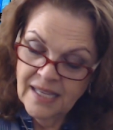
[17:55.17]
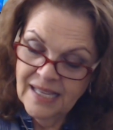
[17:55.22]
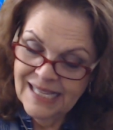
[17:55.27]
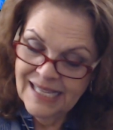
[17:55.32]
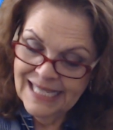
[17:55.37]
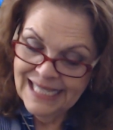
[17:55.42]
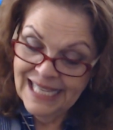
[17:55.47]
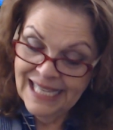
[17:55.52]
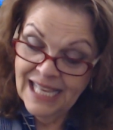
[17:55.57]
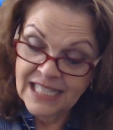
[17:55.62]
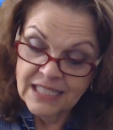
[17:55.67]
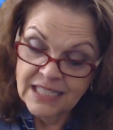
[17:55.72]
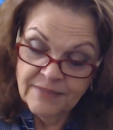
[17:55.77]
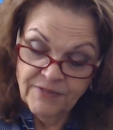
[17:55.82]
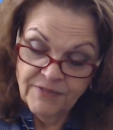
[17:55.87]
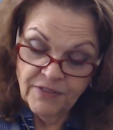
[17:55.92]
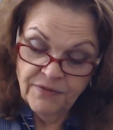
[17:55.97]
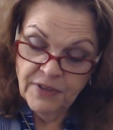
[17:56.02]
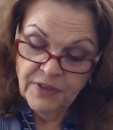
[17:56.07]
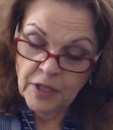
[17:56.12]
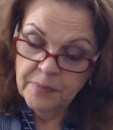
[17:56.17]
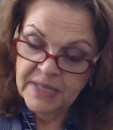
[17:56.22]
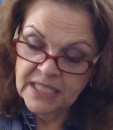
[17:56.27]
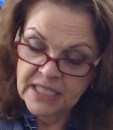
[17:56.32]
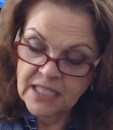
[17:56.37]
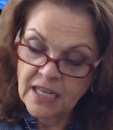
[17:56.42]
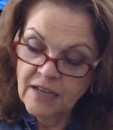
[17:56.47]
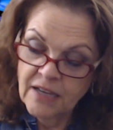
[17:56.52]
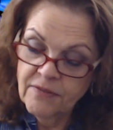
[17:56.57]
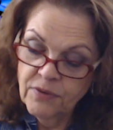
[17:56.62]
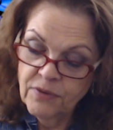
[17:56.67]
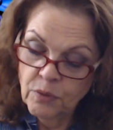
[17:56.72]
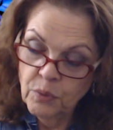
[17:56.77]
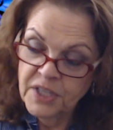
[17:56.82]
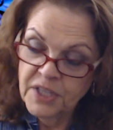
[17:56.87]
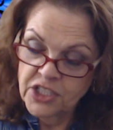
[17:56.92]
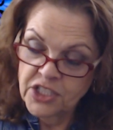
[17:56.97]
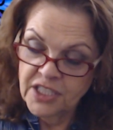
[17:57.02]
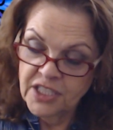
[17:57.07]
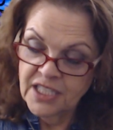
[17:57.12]
Yes, fulfillment of
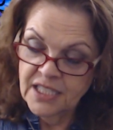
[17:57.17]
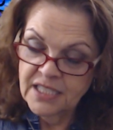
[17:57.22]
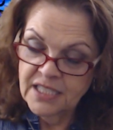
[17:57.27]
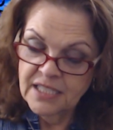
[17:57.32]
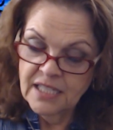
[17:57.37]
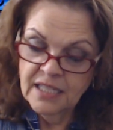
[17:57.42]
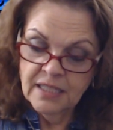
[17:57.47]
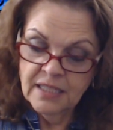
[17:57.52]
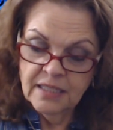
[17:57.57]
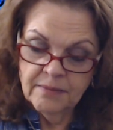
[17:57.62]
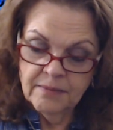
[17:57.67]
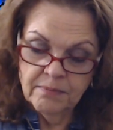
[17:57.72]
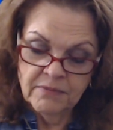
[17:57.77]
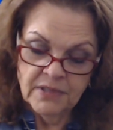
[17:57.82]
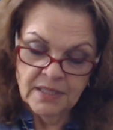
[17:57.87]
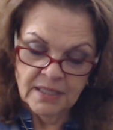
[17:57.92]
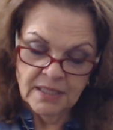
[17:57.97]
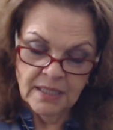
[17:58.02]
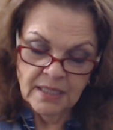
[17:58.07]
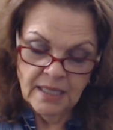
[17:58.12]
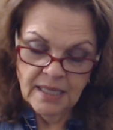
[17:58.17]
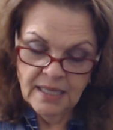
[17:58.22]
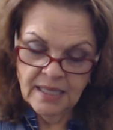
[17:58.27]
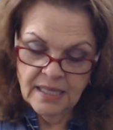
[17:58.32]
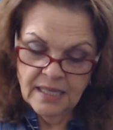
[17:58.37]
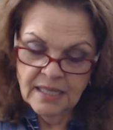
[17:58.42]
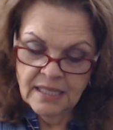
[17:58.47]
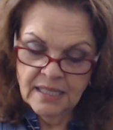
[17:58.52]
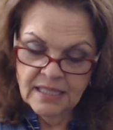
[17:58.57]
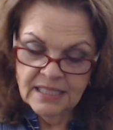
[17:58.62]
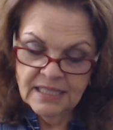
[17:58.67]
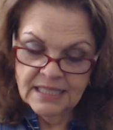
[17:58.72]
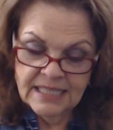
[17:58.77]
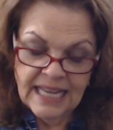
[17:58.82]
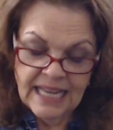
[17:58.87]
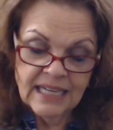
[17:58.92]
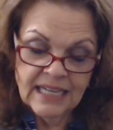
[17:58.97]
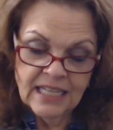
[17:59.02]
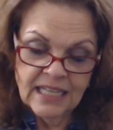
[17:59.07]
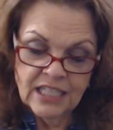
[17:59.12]
wishes.
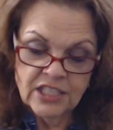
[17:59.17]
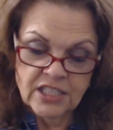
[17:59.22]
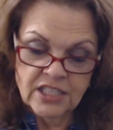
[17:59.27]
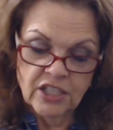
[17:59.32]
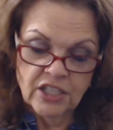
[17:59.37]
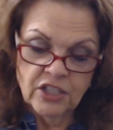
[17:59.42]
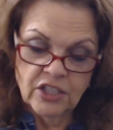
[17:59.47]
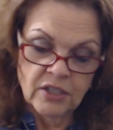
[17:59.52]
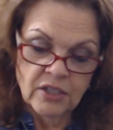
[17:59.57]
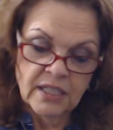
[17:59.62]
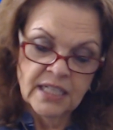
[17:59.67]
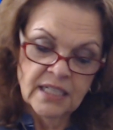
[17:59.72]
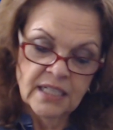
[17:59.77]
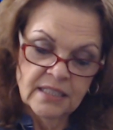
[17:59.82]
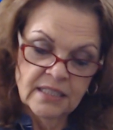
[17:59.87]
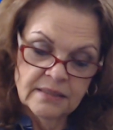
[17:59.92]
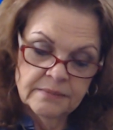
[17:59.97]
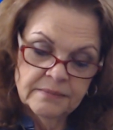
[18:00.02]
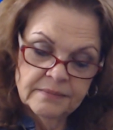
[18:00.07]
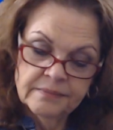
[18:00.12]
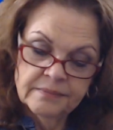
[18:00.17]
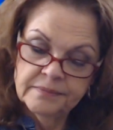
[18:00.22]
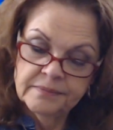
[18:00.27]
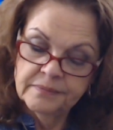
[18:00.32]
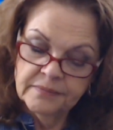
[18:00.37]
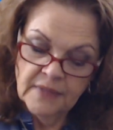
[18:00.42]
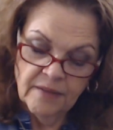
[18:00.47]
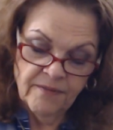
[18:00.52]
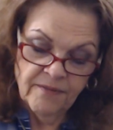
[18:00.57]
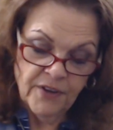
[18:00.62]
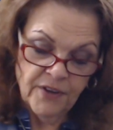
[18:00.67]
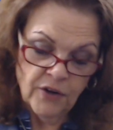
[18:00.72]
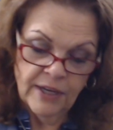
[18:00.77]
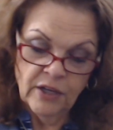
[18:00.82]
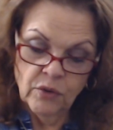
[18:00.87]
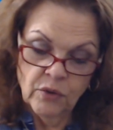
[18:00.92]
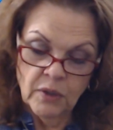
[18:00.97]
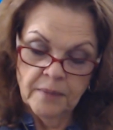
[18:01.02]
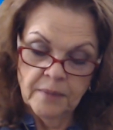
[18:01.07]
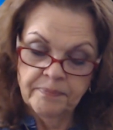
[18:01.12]
Standing secure. Very
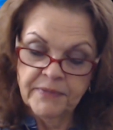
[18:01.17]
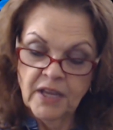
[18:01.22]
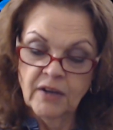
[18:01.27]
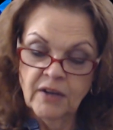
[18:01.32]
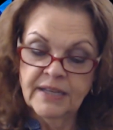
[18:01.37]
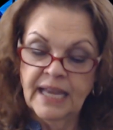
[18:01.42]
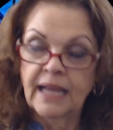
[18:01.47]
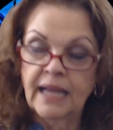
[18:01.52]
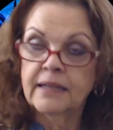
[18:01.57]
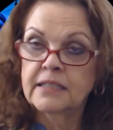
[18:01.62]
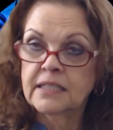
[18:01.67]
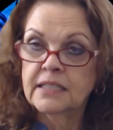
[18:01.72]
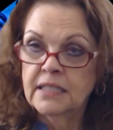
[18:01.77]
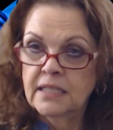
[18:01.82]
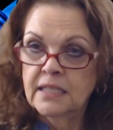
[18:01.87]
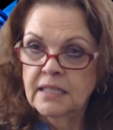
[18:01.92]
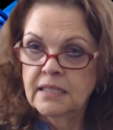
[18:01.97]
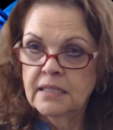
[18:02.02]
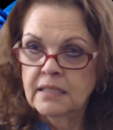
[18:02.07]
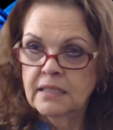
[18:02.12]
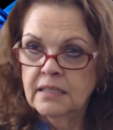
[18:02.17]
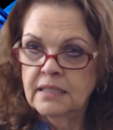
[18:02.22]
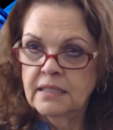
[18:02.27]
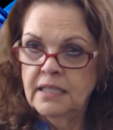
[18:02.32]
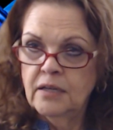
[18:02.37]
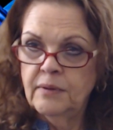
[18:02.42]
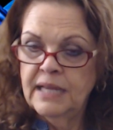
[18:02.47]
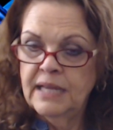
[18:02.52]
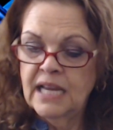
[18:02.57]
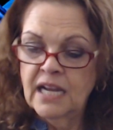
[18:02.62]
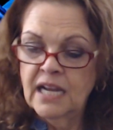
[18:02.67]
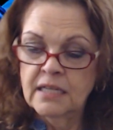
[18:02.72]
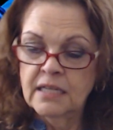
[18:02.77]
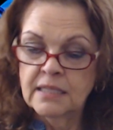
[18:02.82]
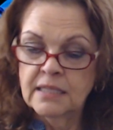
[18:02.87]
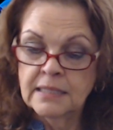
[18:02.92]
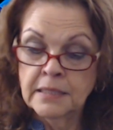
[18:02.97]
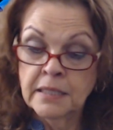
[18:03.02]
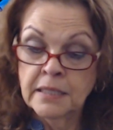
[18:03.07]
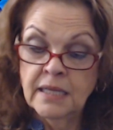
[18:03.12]
cool. Okay, here we are.
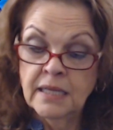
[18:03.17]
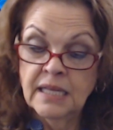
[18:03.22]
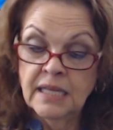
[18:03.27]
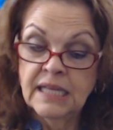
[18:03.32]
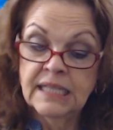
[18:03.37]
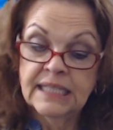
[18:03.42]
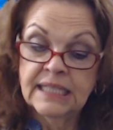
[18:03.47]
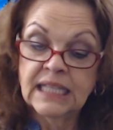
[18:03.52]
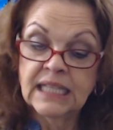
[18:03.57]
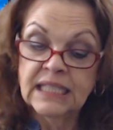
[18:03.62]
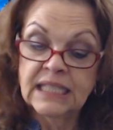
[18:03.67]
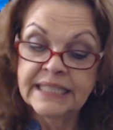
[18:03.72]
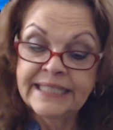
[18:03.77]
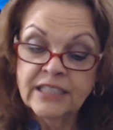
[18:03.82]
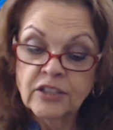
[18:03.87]
Clear